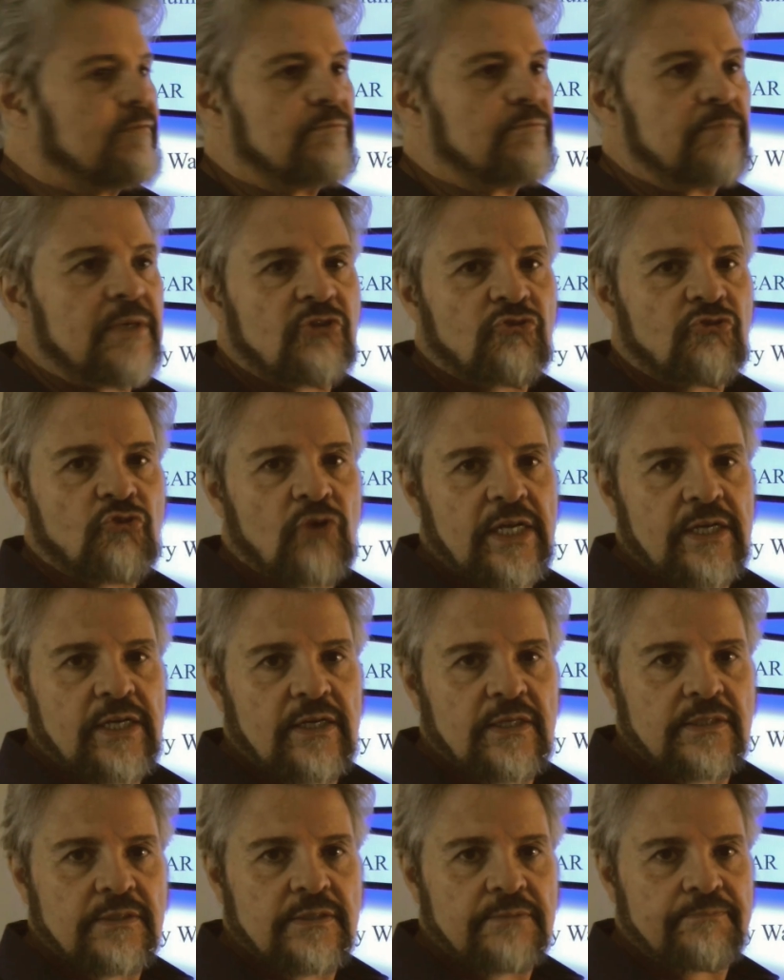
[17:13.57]
betrayed
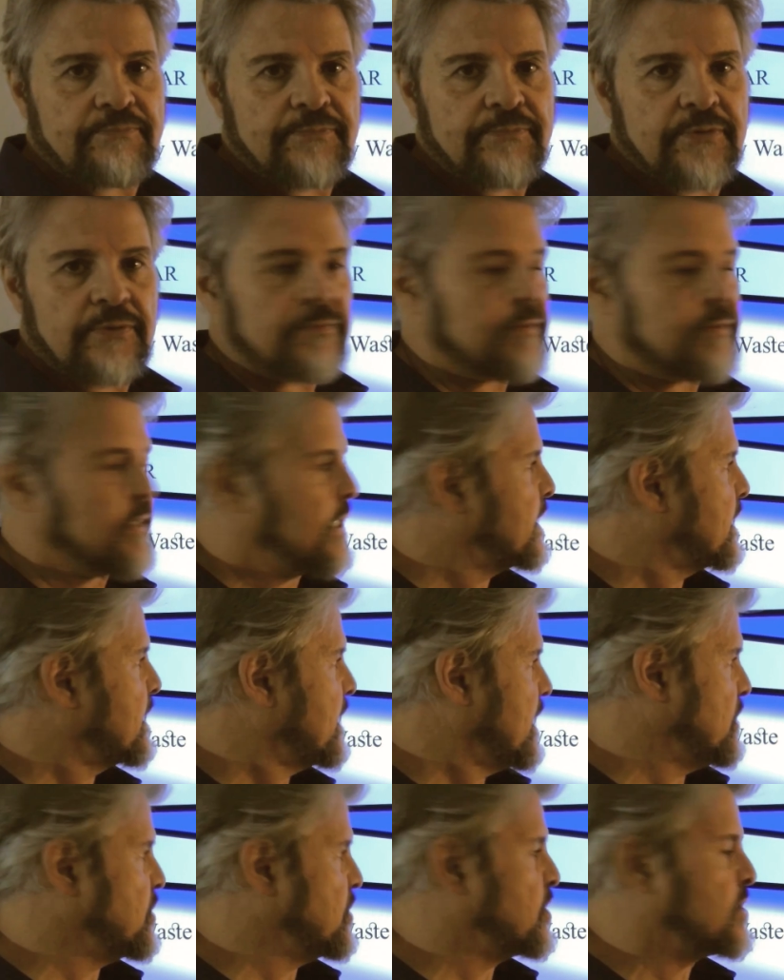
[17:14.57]
us. Okay, and
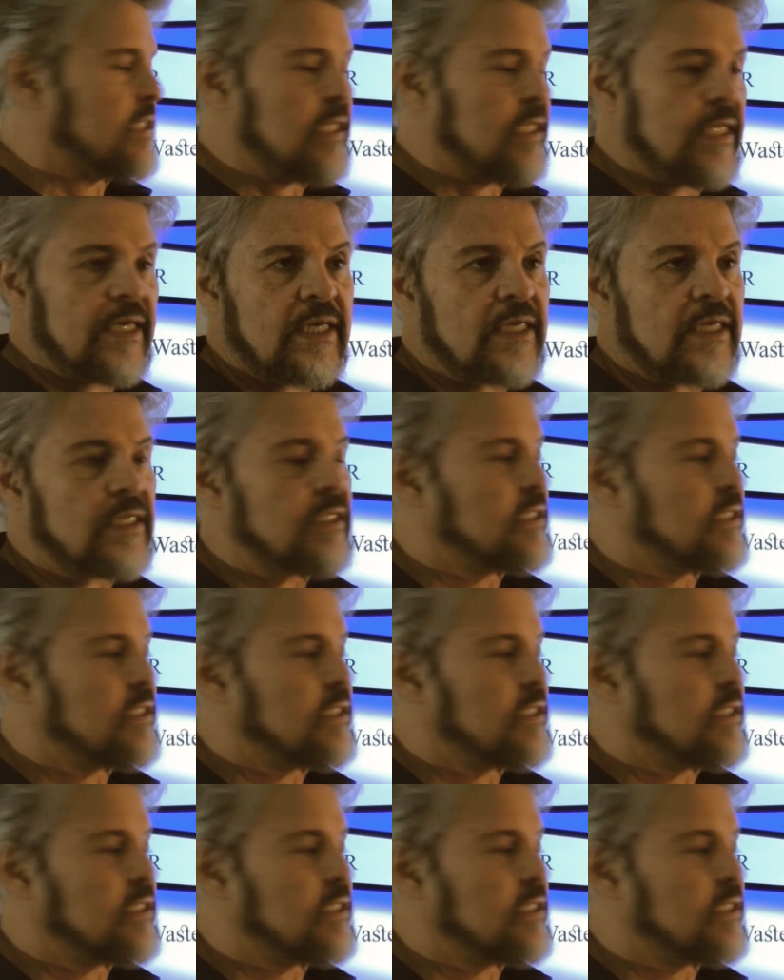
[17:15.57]
he's slick and